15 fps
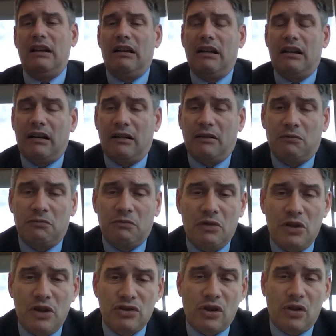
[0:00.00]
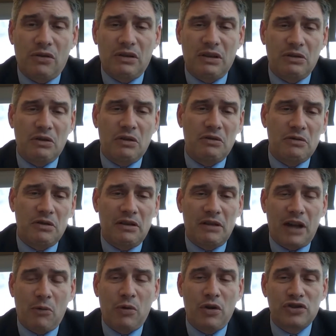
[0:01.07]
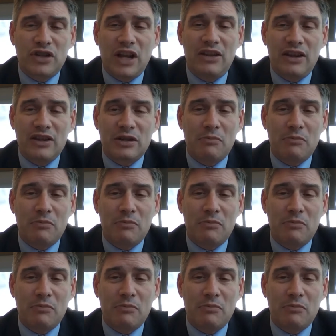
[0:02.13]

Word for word: Um, there's, I will say this,